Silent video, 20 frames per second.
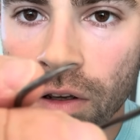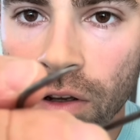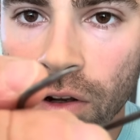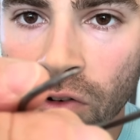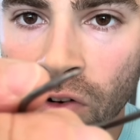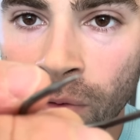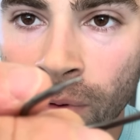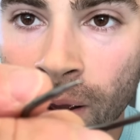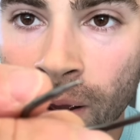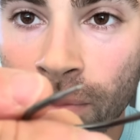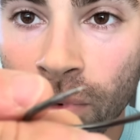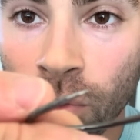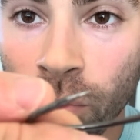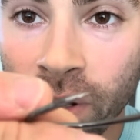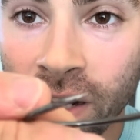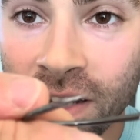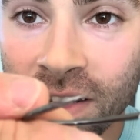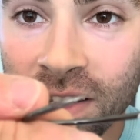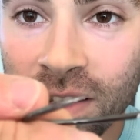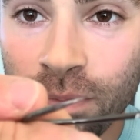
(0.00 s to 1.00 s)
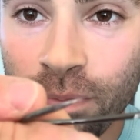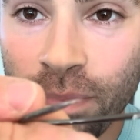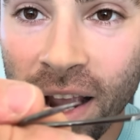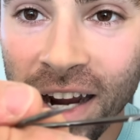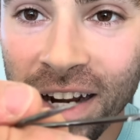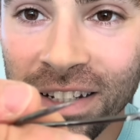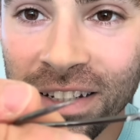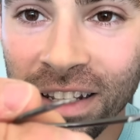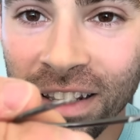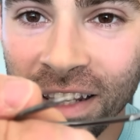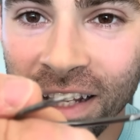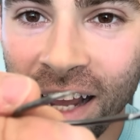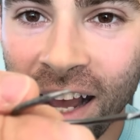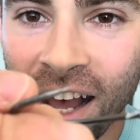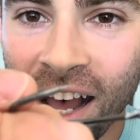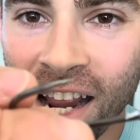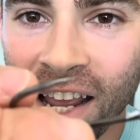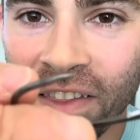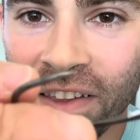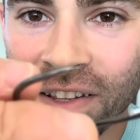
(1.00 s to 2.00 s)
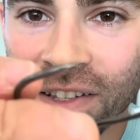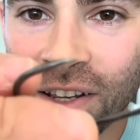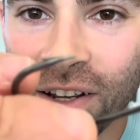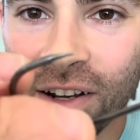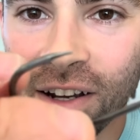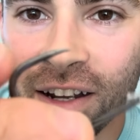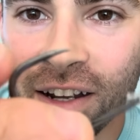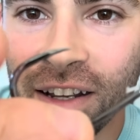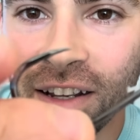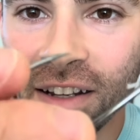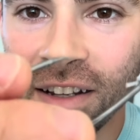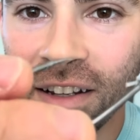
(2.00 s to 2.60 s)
Remember, we inspected the eye of this hook.